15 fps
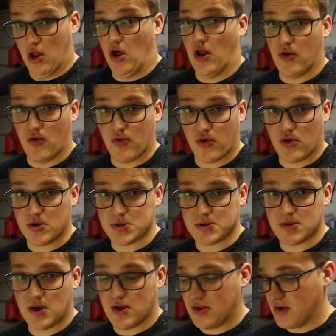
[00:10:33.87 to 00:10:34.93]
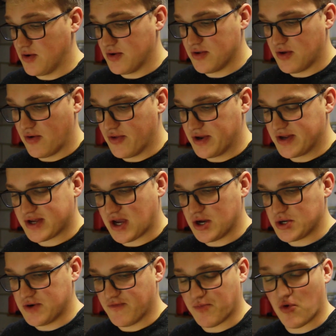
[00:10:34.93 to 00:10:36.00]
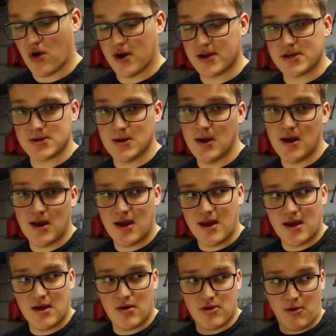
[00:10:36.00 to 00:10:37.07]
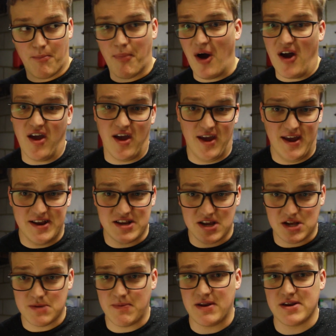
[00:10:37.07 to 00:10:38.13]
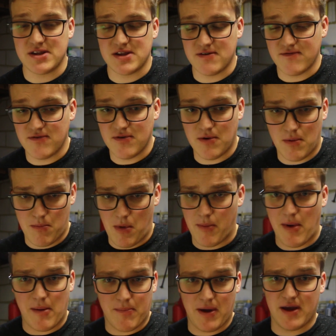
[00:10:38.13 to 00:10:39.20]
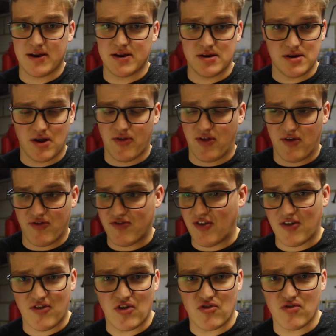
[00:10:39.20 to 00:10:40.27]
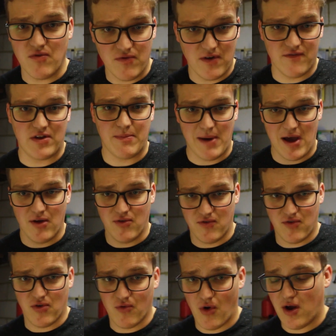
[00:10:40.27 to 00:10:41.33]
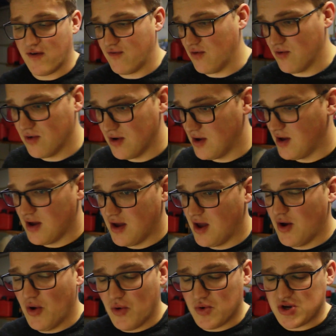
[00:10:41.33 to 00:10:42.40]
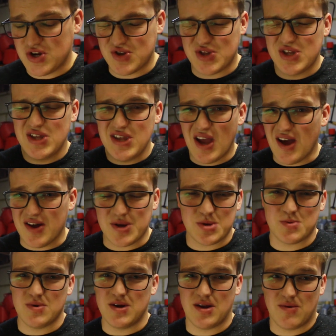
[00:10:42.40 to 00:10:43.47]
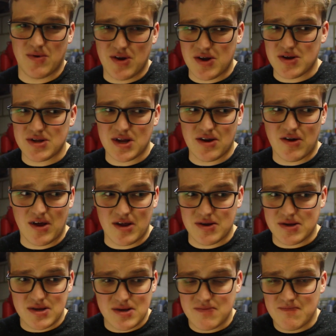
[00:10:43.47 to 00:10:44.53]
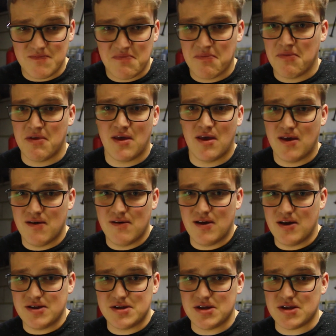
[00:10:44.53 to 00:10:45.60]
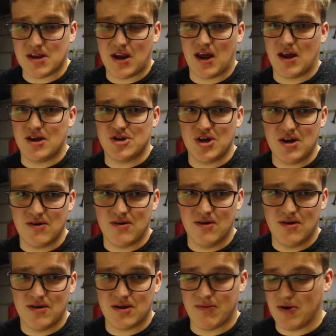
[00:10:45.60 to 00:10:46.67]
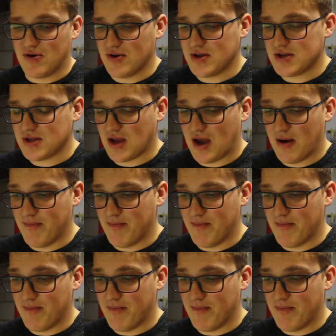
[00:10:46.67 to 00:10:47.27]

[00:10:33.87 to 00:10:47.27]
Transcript: And on cost, and on the discussion of price, to buy it, it's expensive. My mate paid, I think, £650 for the rifle, which is nuts, really, when you consider it. It's just an AEG, to be honest.